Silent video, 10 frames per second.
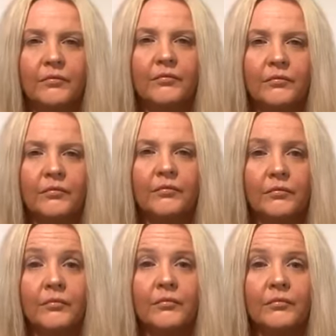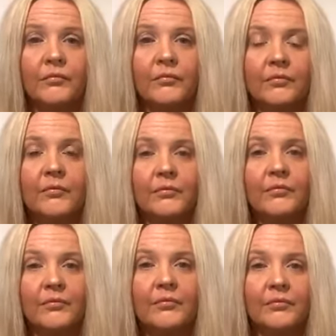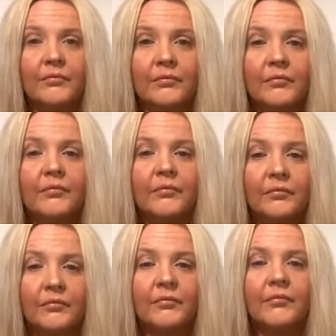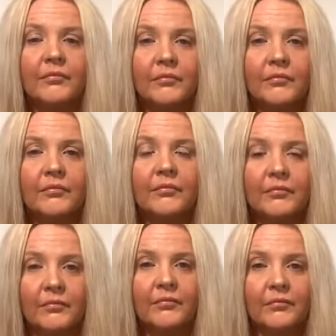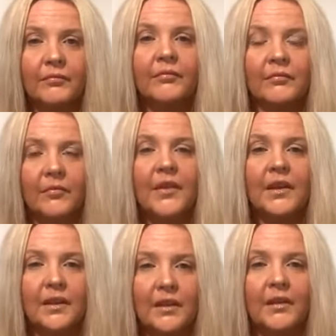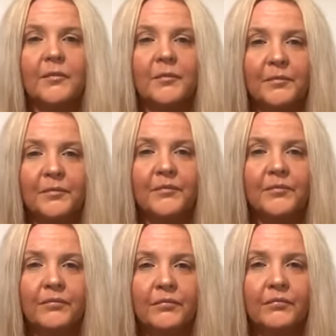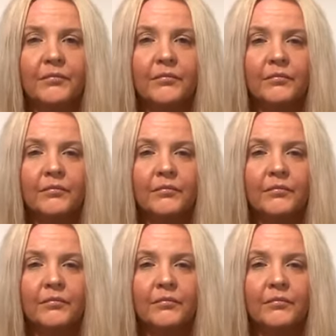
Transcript: No words are spoken by the person on screen.